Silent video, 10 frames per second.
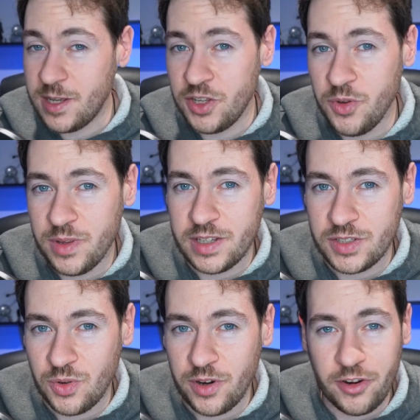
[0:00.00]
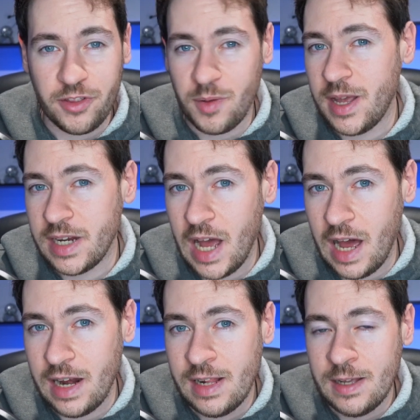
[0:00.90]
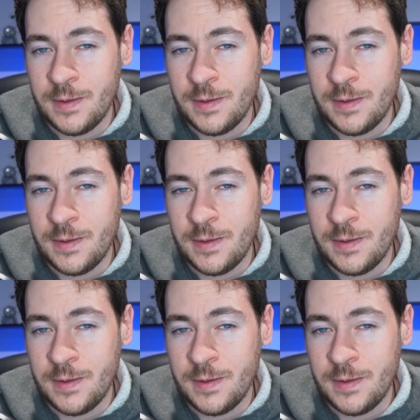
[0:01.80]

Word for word: a you in the story or there may not.